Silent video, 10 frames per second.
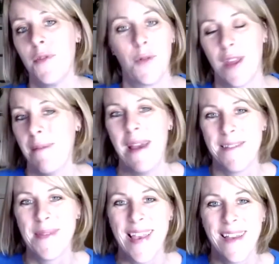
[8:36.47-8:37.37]
talking about
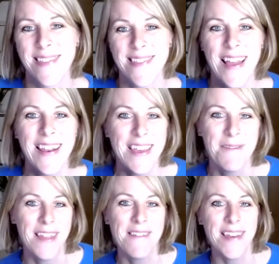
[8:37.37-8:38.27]
themselves and telling you what
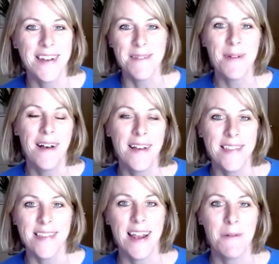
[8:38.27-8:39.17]
they've done in the past and
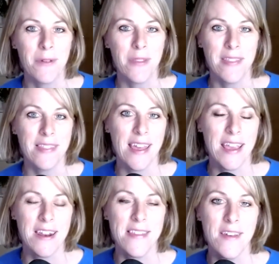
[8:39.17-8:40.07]
telling what they're going to
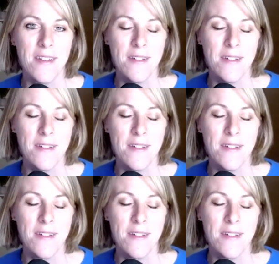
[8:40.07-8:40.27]
do.